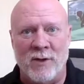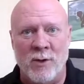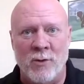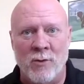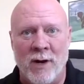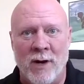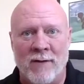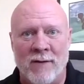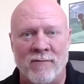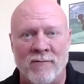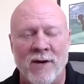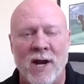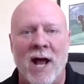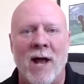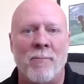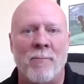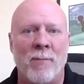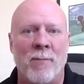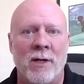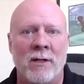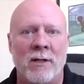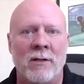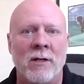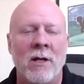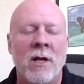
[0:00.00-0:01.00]
if you have
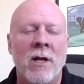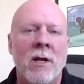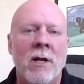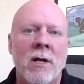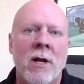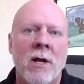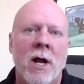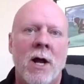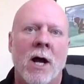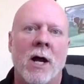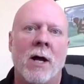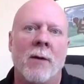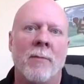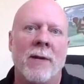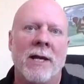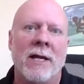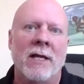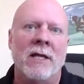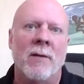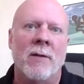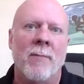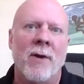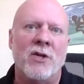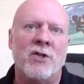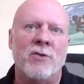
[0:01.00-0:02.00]
not been
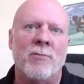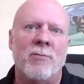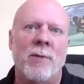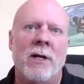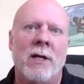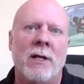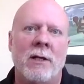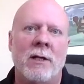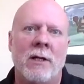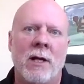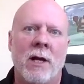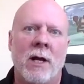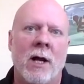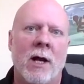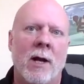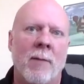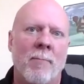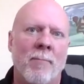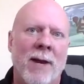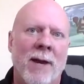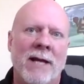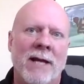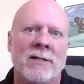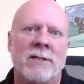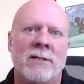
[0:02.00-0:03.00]
in the
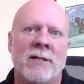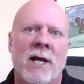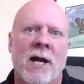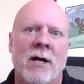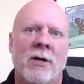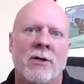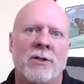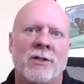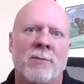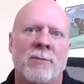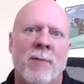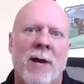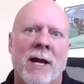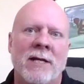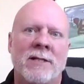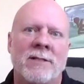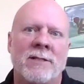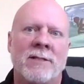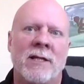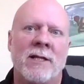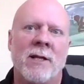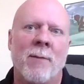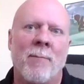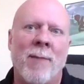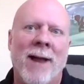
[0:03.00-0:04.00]
measurement-based care
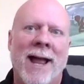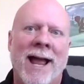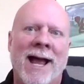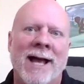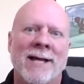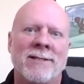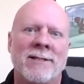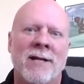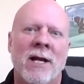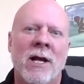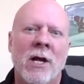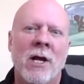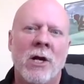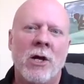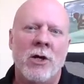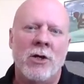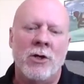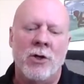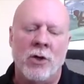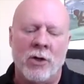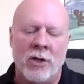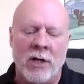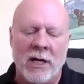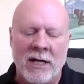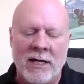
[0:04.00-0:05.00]
space in the past,
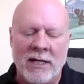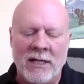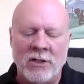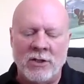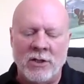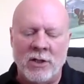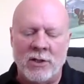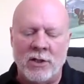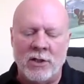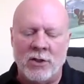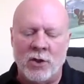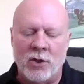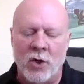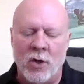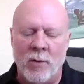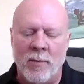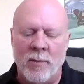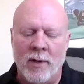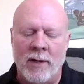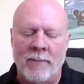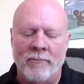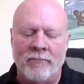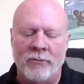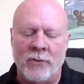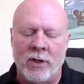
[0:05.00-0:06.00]
you're going to need to
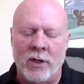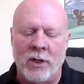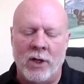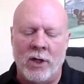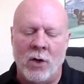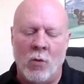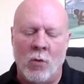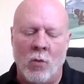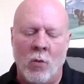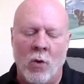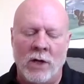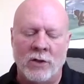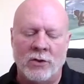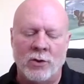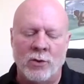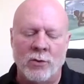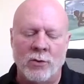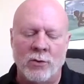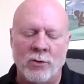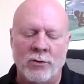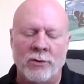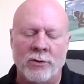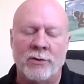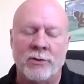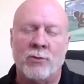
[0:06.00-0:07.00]
determine, what
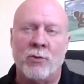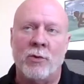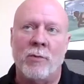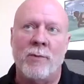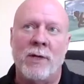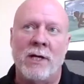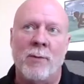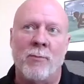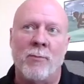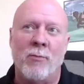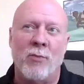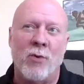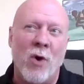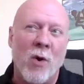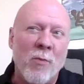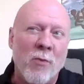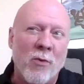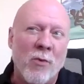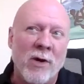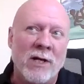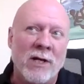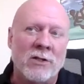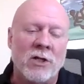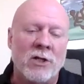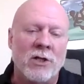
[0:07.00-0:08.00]
tools would be
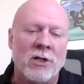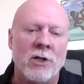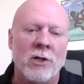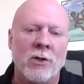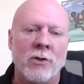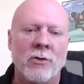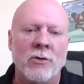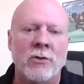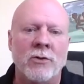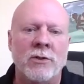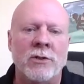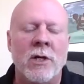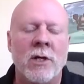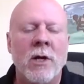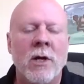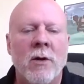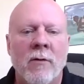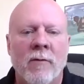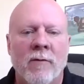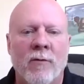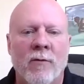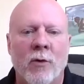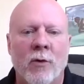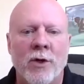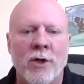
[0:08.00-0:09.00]
appropriate to use
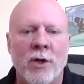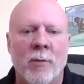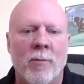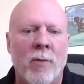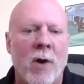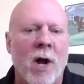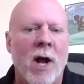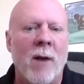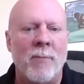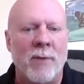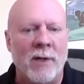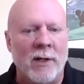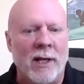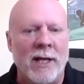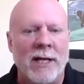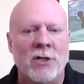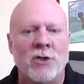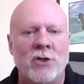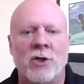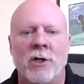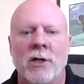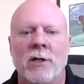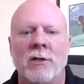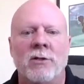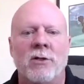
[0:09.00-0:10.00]
for your
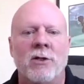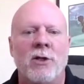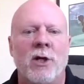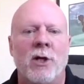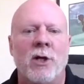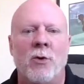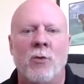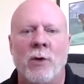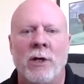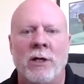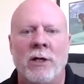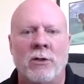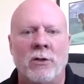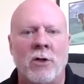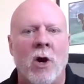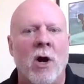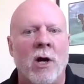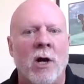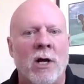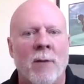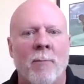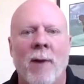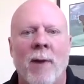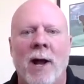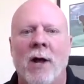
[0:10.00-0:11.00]
population. We
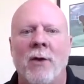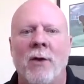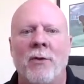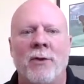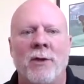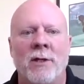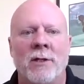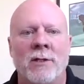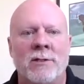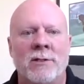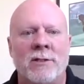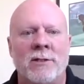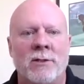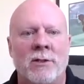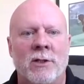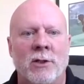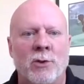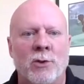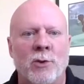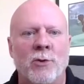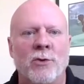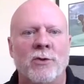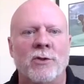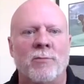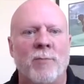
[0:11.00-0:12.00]
talk about the
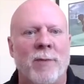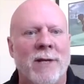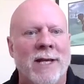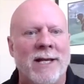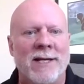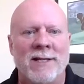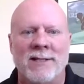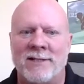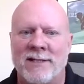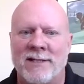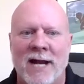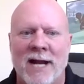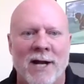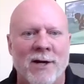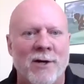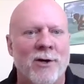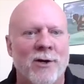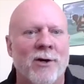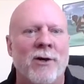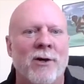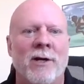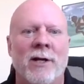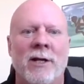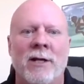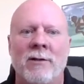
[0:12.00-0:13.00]
tools being
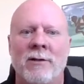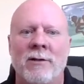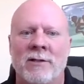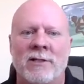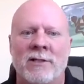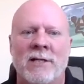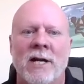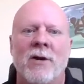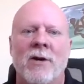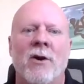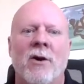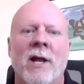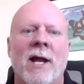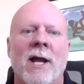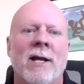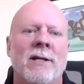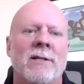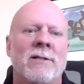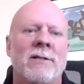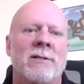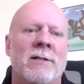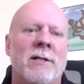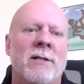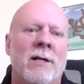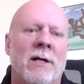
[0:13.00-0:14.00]
standard and
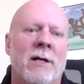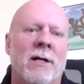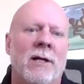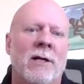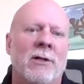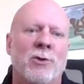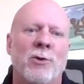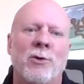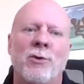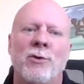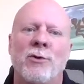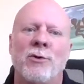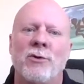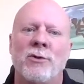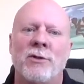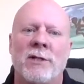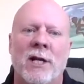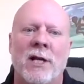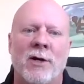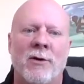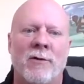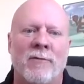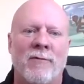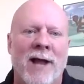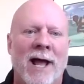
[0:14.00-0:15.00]
standardized tools
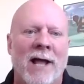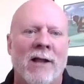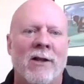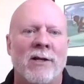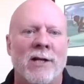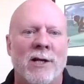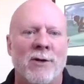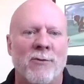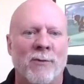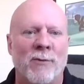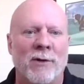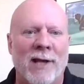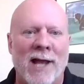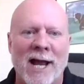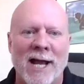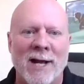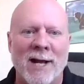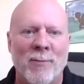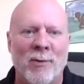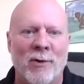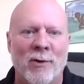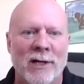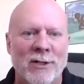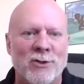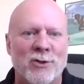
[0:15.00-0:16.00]
that are valid and
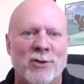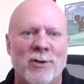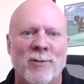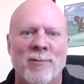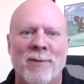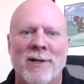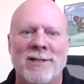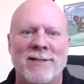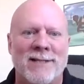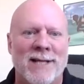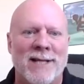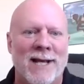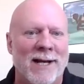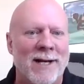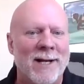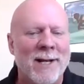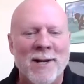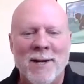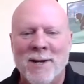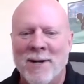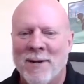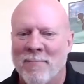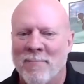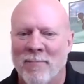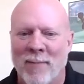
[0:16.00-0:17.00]
reliable instruments that
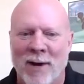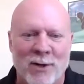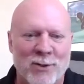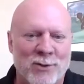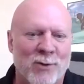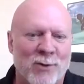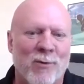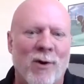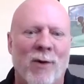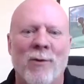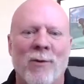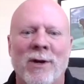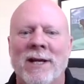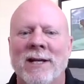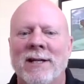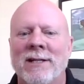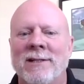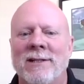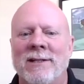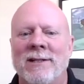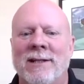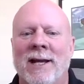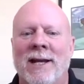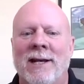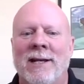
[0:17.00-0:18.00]
measure
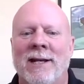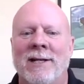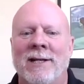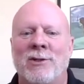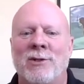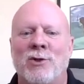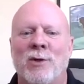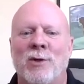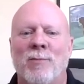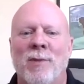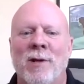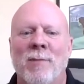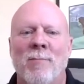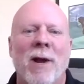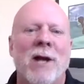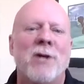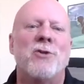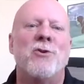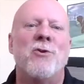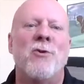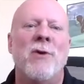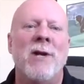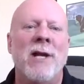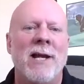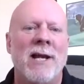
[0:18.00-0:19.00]
that it should be
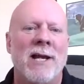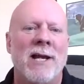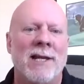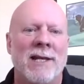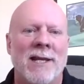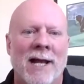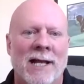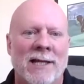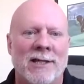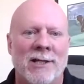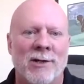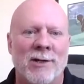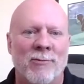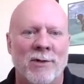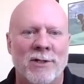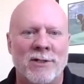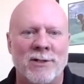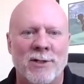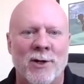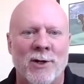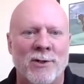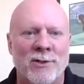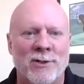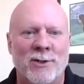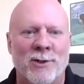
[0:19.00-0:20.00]
measuring and that the
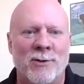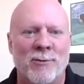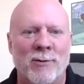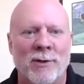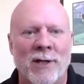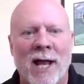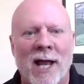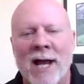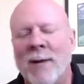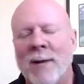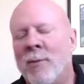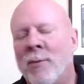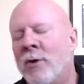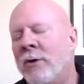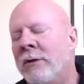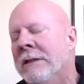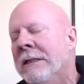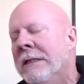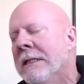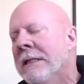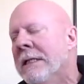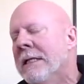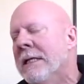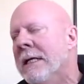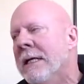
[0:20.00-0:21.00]
results are reliable,
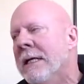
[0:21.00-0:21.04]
